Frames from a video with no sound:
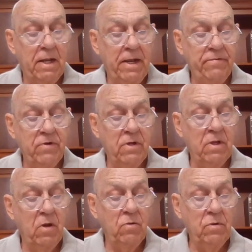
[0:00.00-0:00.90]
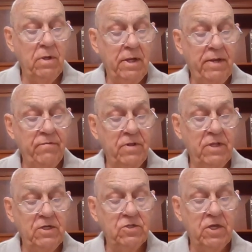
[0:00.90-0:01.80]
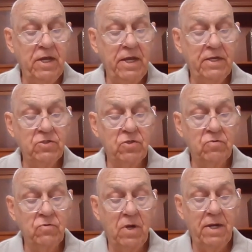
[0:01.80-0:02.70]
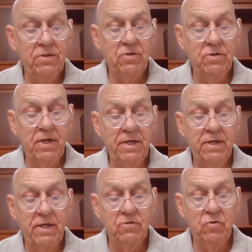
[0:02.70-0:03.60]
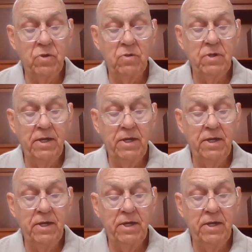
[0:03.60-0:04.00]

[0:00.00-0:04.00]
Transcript: Even though these kings shall try to take Israel,